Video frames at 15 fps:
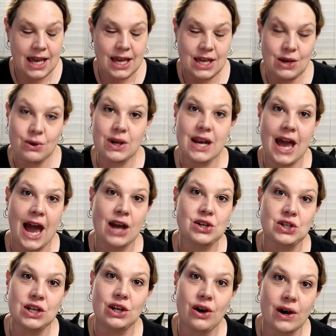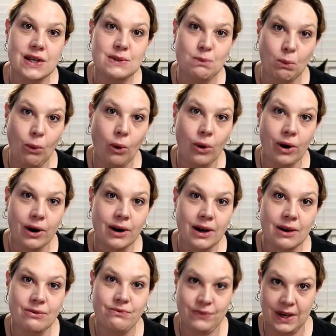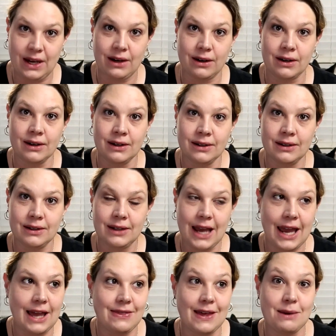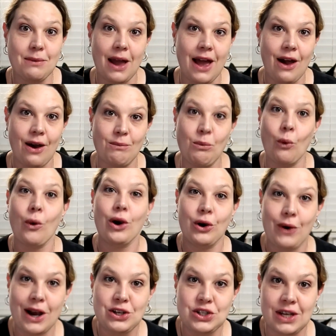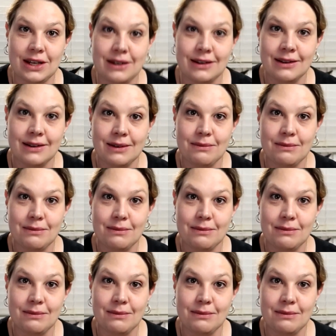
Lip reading: you can actually cause more fear and then more aggression,